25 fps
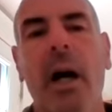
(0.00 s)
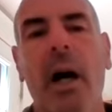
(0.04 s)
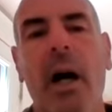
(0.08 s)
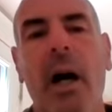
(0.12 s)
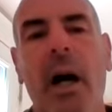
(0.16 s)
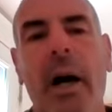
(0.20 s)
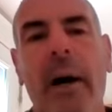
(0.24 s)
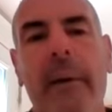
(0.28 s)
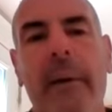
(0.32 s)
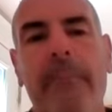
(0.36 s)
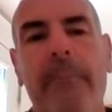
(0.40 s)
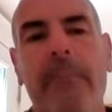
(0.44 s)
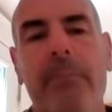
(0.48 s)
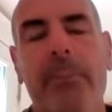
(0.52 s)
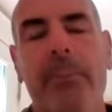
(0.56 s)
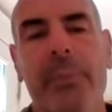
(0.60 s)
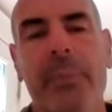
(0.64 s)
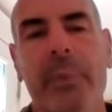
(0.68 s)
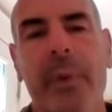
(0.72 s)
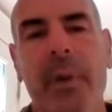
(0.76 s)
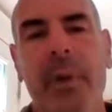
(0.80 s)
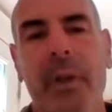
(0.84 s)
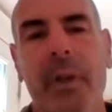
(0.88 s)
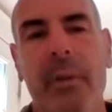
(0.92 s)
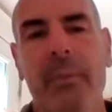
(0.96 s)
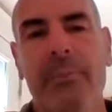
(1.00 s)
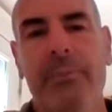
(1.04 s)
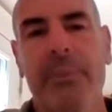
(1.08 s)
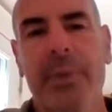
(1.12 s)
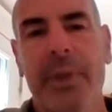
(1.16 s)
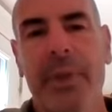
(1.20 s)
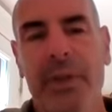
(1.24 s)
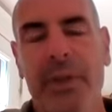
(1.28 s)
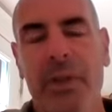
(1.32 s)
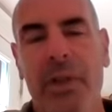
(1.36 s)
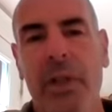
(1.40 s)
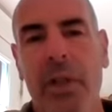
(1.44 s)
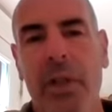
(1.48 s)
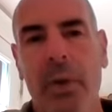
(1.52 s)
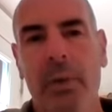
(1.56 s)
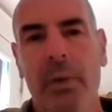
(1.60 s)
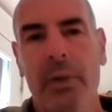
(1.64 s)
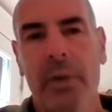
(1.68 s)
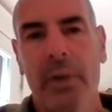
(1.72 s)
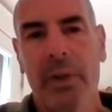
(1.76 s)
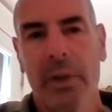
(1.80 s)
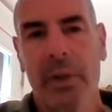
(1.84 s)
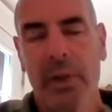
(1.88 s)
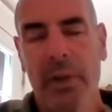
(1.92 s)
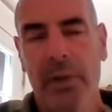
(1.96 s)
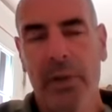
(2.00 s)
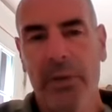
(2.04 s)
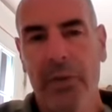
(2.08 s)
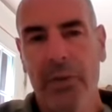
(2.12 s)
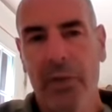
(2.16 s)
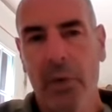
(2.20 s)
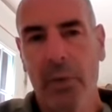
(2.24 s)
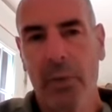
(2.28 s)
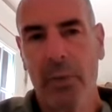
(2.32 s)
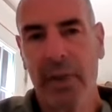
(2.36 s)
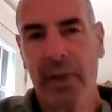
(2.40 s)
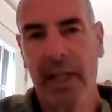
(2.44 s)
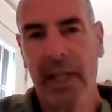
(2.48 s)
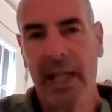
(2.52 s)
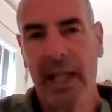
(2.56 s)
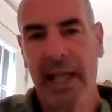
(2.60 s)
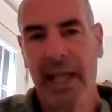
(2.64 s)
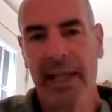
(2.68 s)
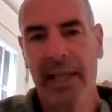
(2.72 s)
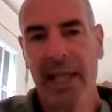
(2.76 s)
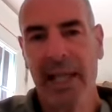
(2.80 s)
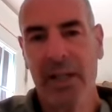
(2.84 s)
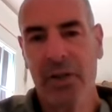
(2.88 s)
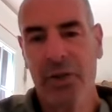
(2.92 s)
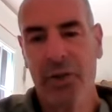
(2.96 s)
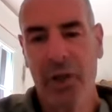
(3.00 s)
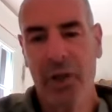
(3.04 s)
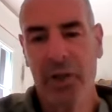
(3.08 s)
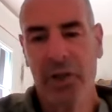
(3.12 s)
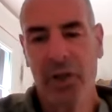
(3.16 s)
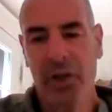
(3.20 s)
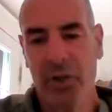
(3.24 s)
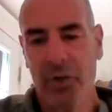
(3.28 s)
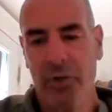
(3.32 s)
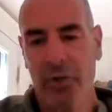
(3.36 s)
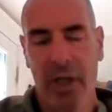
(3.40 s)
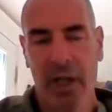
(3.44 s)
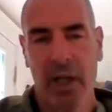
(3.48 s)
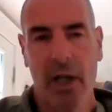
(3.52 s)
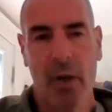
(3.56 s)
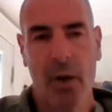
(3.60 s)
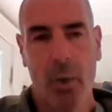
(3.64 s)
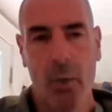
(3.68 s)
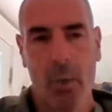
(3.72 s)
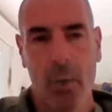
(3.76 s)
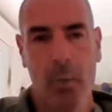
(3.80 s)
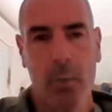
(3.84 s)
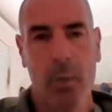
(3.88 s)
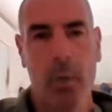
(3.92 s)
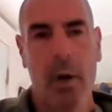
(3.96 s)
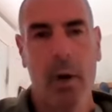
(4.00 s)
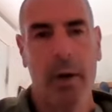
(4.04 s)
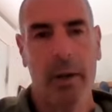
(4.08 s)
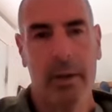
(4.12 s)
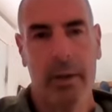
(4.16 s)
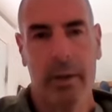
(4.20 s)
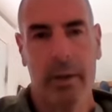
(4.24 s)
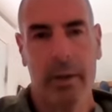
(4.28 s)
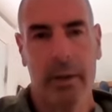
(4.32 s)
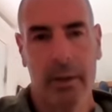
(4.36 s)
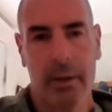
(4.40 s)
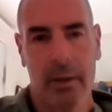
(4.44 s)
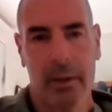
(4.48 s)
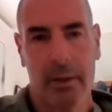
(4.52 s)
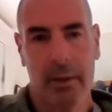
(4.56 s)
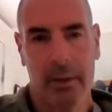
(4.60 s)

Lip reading: But so can they just drink water?